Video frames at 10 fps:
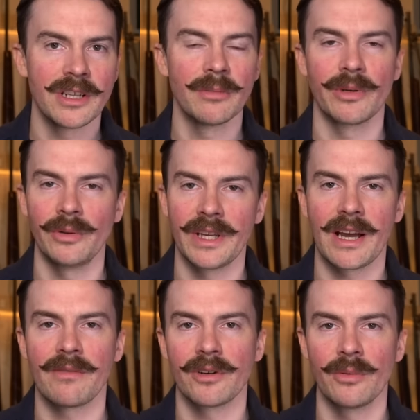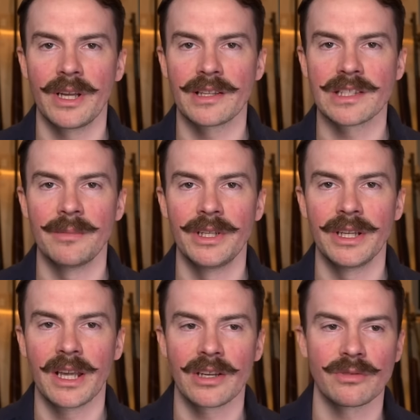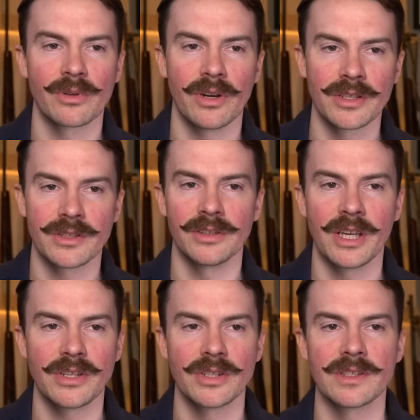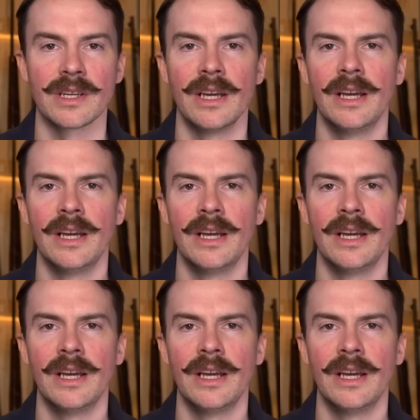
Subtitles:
but only after we get some indication with consultations.